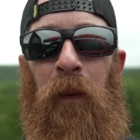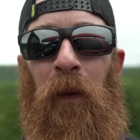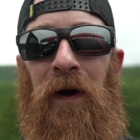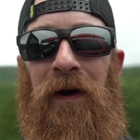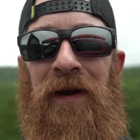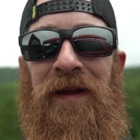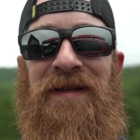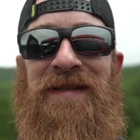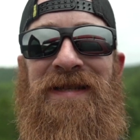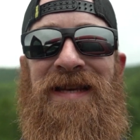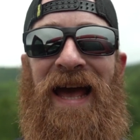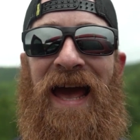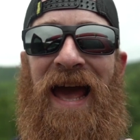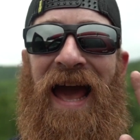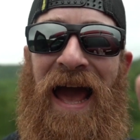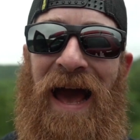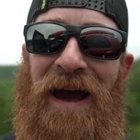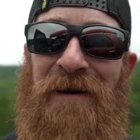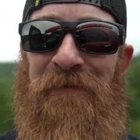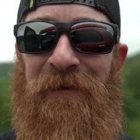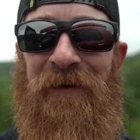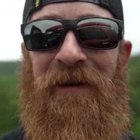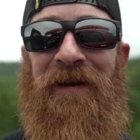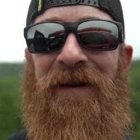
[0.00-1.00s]
What is
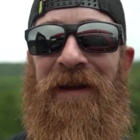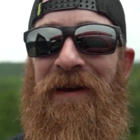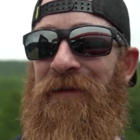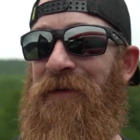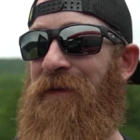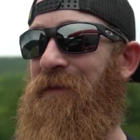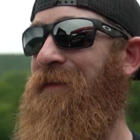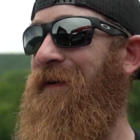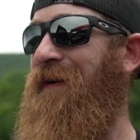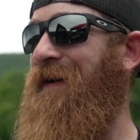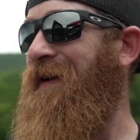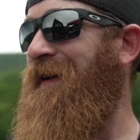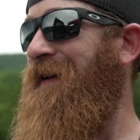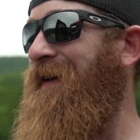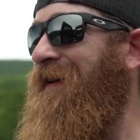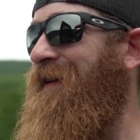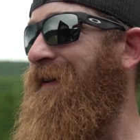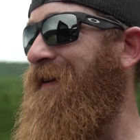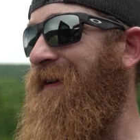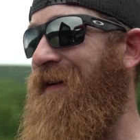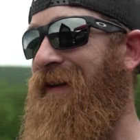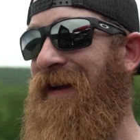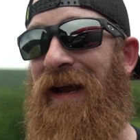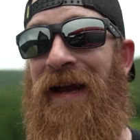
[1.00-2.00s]
happening, everybody?
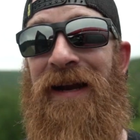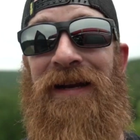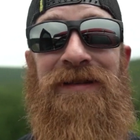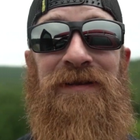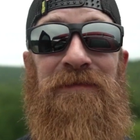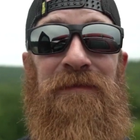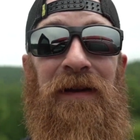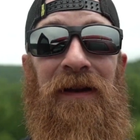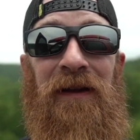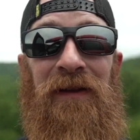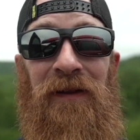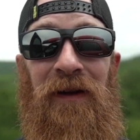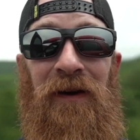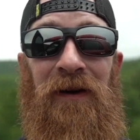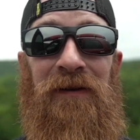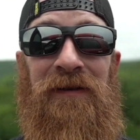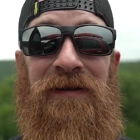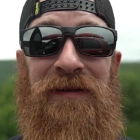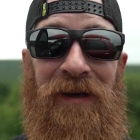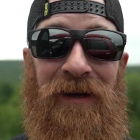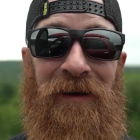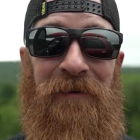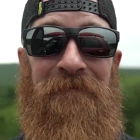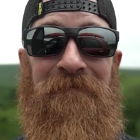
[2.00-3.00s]
It has been a
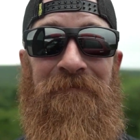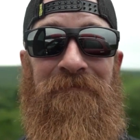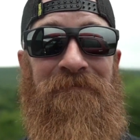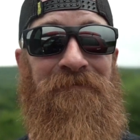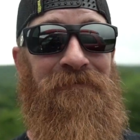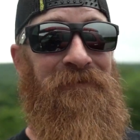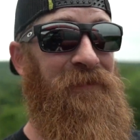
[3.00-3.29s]
long time.